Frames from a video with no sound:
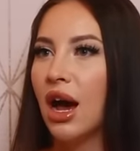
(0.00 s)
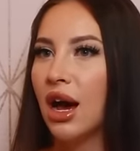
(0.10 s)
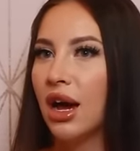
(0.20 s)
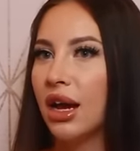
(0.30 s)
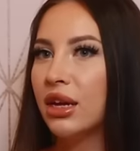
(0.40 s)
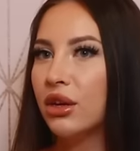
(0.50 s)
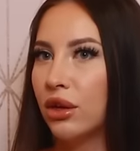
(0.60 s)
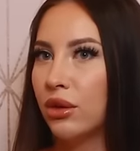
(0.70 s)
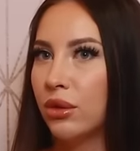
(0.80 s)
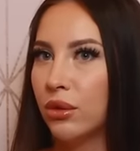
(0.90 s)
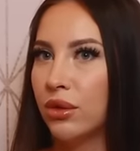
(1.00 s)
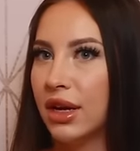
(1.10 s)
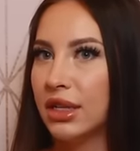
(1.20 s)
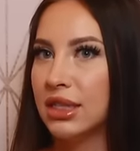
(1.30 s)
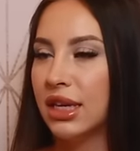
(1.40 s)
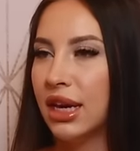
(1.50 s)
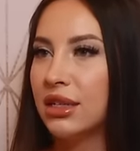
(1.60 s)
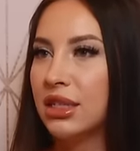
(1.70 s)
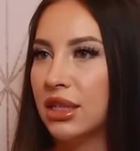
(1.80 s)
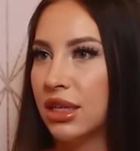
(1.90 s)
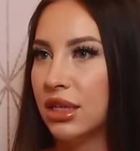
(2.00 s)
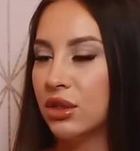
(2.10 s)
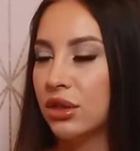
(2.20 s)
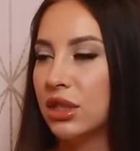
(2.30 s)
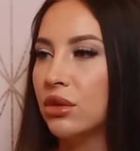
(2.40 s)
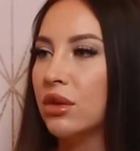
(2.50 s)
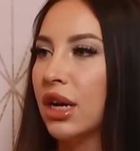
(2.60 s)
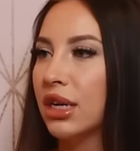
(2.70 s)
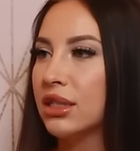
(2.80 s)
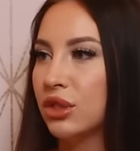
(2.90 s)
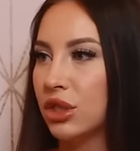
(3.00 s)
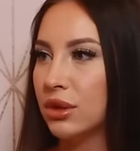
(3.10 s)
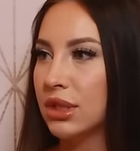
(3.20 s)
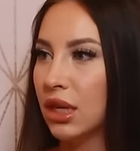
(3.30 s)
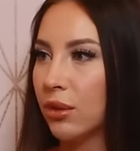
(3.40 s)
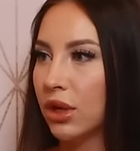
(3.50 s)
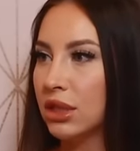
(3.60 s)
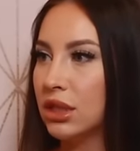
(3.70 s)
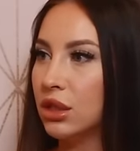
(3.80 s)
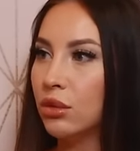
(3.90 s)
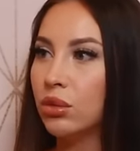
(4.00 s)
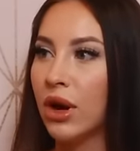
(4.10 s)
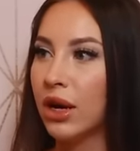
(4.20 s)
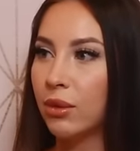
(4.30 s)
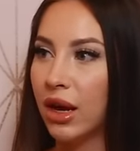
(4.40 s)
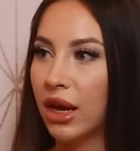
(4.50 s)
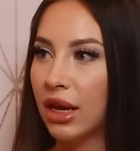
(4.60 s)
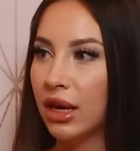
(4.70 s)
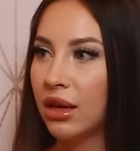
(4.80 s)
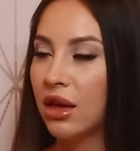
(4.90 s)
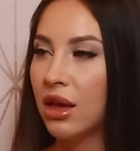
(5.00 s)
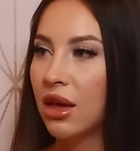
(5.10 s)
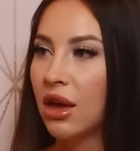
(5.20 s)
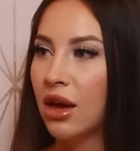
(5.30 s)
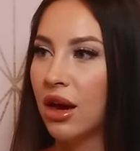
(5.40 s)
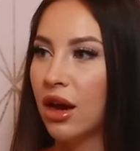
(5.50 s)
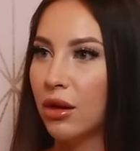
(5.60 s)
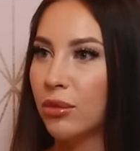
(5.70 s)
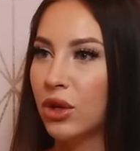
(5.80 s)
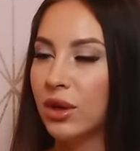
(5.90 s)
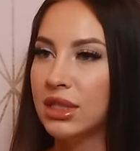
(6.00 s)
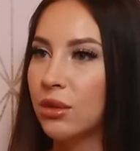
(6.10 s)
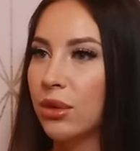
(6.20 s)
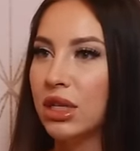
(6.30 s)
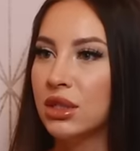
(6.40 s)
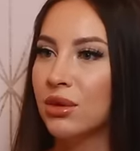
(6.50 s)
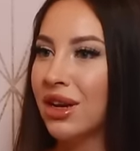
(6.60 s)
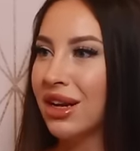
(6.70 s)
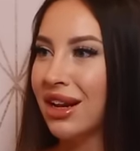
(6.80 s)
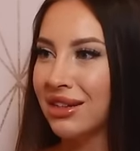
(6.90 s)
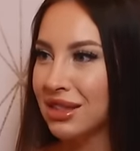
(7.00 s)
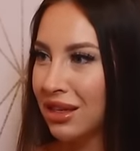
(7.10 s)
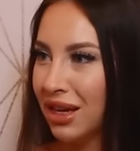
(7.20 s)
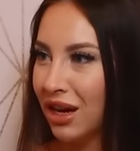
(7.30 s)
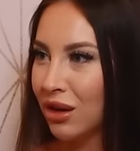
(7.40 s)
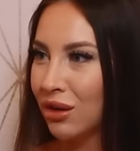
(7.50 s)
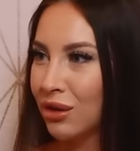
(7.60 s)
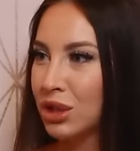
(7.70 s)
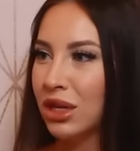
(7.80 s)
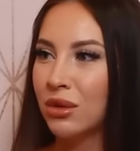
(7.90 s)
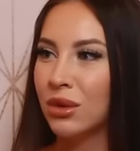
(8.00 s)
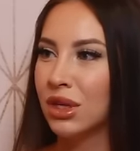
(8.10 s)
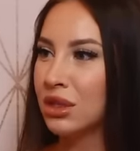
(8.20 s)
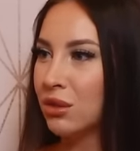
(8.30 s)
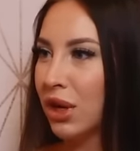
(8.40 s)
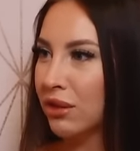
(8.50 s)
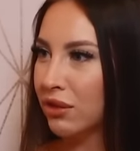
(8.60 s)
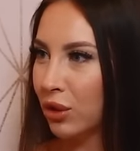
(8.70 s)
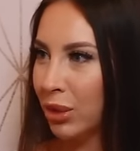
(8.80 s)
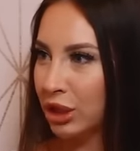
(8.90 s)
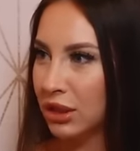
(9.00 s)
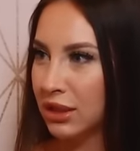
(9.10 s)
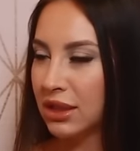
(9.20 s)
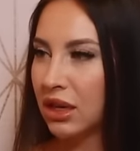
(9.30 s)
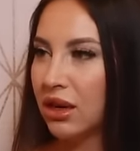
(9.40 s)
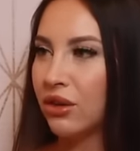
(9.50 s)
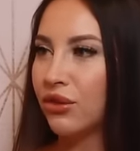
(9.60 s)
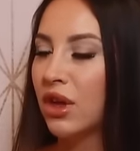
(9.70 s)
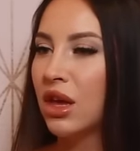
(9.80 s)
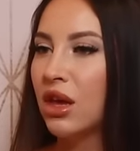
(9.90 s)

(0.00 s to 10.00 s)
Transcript: I knew that to get into the industry and do the kinds of shoots that I wanted to do right away, um, you know, I didn't want to do a lot of casting couch. I didn't want to do kind of low budget stuff.